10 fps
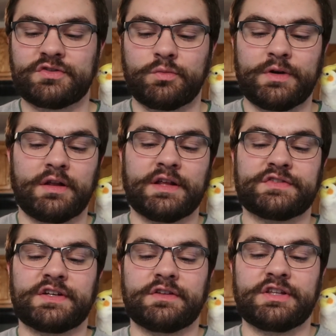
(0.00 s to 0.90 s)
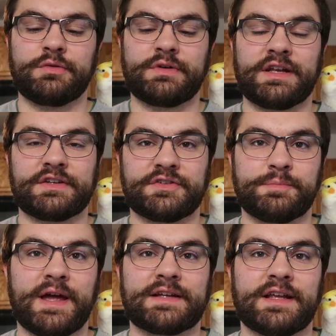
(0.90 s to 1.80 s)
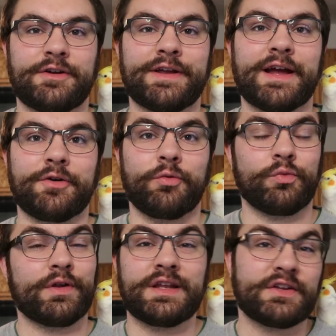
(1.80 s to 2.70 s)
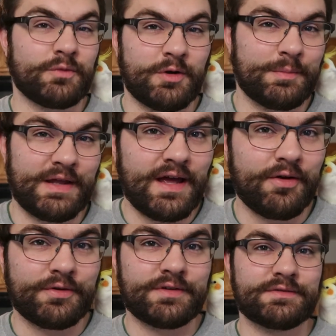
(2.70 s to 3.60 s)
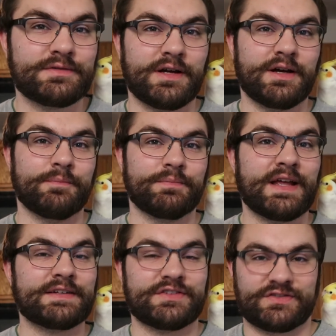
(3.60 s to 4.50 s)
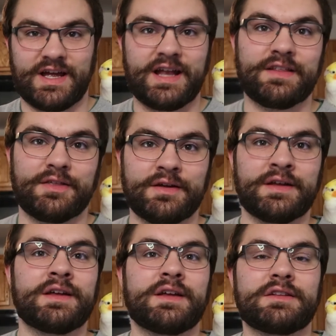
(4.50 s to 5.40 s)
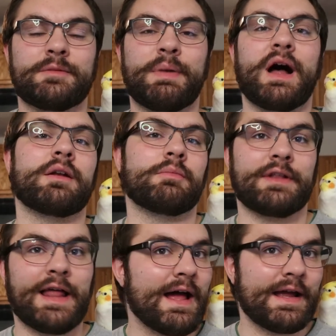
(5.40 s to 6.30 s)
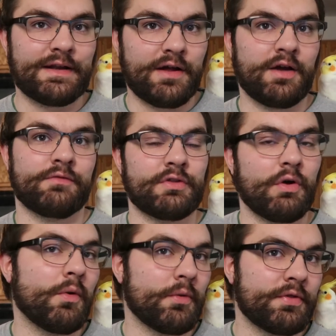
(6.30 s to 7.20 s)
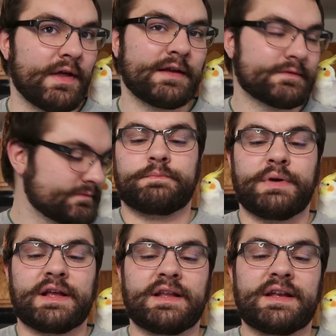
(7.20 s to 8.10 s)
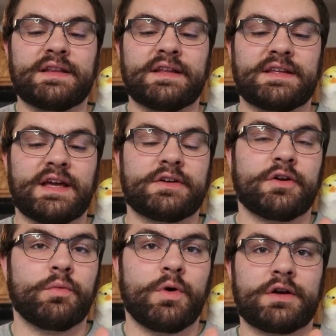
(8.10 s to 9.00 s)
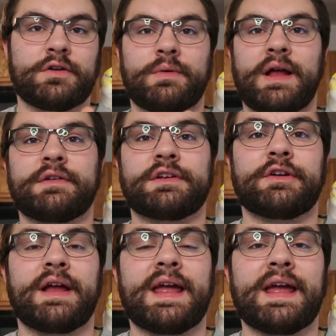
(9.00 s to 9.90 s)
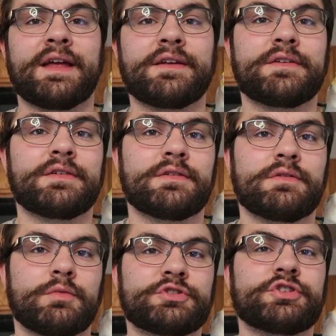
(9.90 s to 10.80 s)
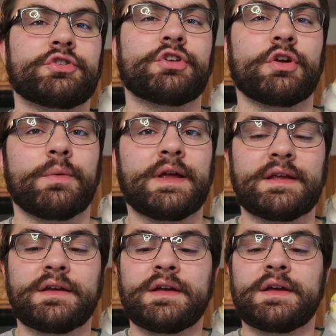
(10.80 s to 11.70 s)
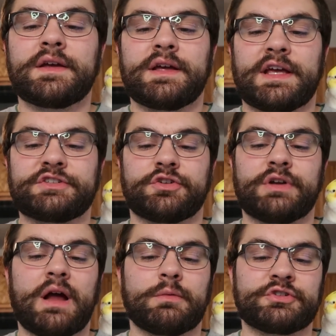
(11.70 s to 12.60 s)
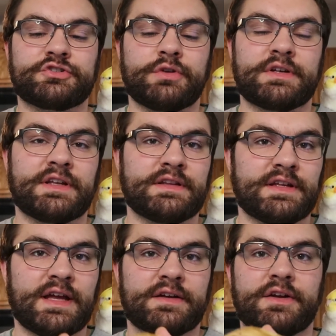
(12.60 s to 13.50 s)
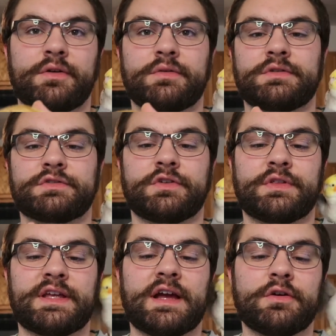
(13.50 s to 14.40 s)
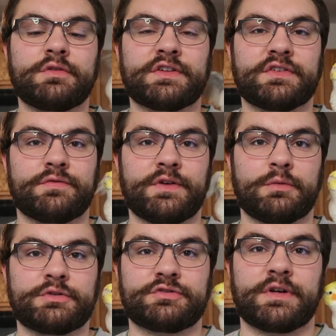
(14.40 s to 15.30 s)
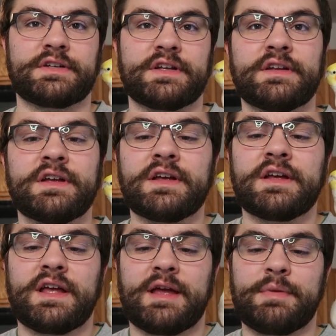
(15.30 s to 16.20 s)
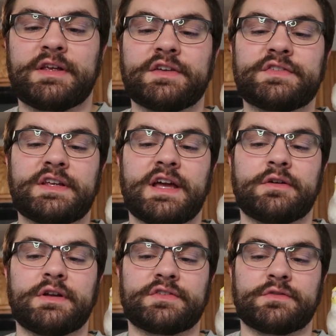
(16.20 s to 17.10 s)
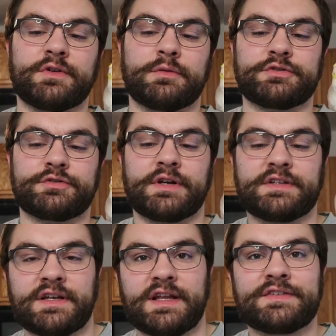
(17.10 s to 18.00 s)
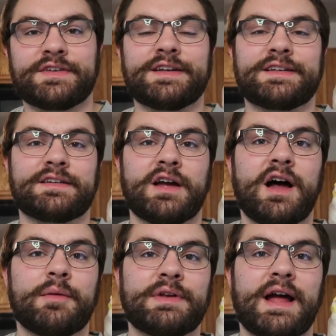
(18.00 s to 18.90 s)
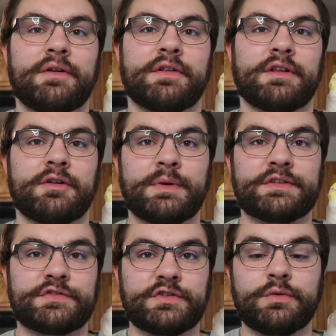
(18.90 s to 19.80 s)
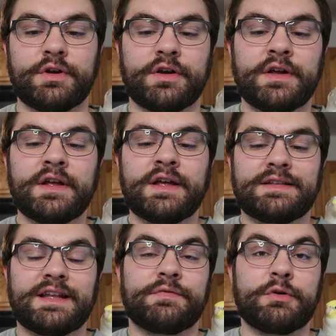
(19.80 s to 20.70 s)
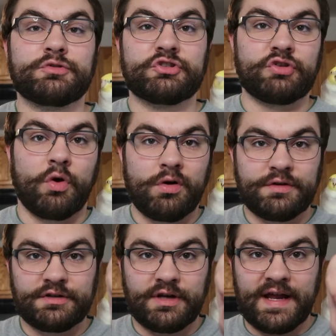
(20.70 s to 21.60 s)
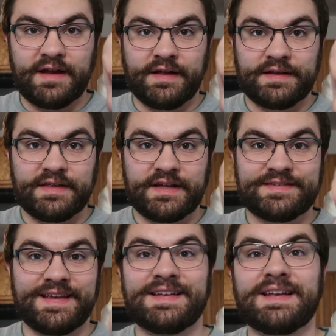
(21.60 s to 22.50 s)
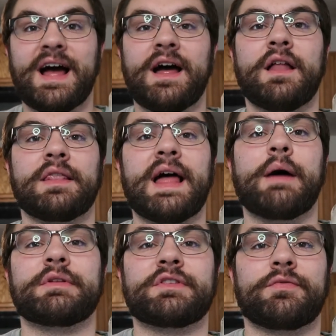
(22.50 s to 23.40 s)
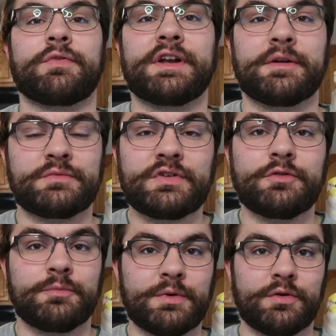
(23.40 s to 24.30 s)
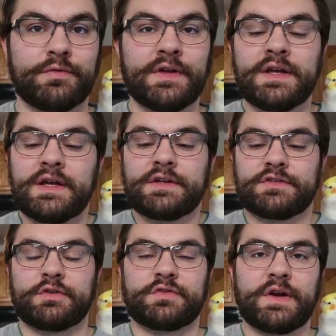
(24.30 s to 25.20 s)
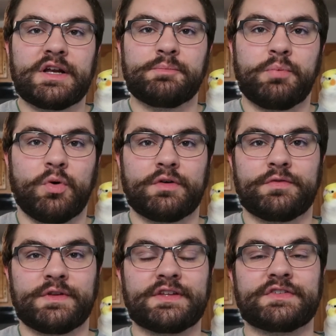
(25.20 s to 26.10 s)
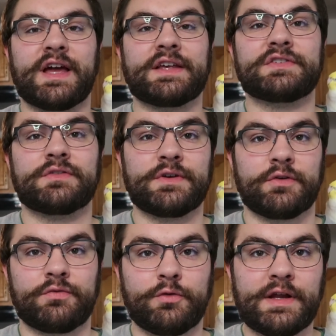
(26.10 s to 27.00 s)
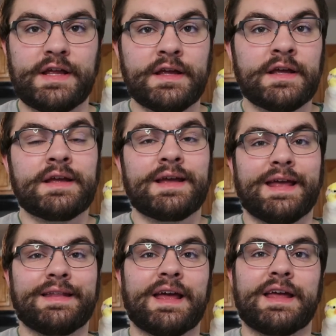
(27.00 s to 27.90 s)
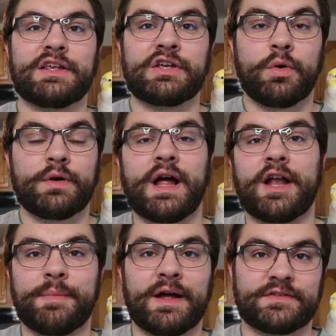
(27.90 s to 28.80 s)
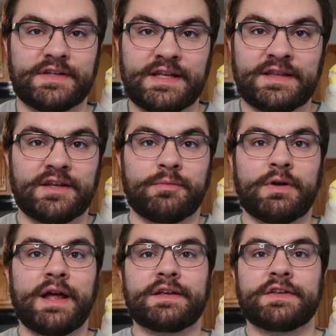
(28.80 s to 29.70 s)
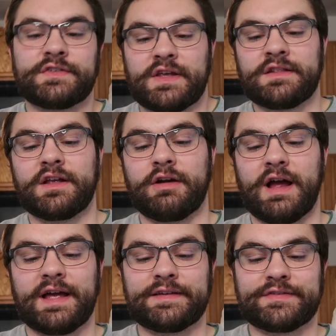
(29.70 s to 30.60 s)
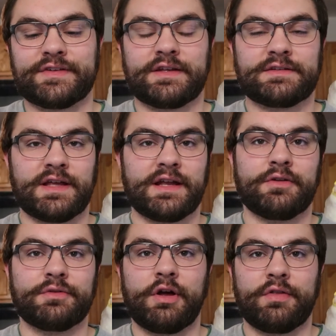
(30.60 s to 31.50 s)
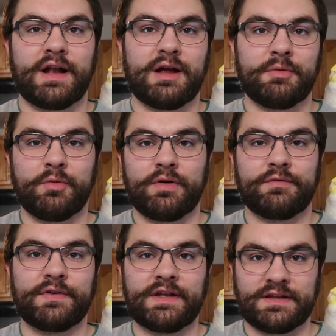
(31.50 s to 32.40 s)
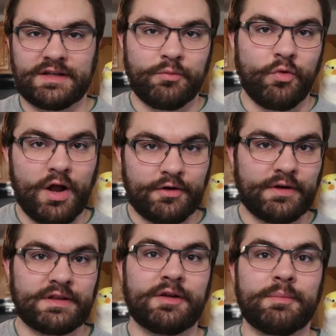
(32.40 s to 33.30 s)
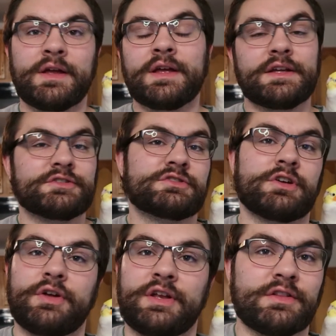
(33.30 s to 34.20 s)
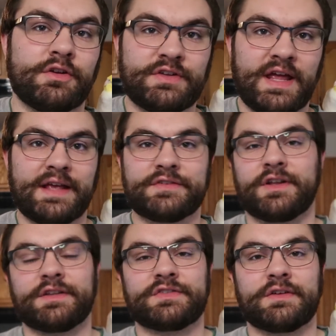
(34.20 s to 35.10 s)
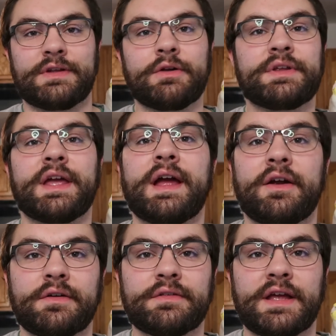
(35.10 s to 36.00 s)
So realistically, you can expect that your gecko really doesn't want to be held. That's just kind of the bottom line of the whole thing. By letting the gecko walk around in your hand, what you're doing is you're not restricting the gecko. So the gecko doesn't feel restricted. And because the gecko doesn't feel restricted, it's gonna calm down a little bit sooner than if you were just to hold it in your hand like this and not allow it the freedom to move. So it's very important for these guys to feel free and that you're not about to eat them, right? Because in their eyes, they don't know that I'm the one feeding them, watering them, cleaning their tanks and all this stuff. They don't care.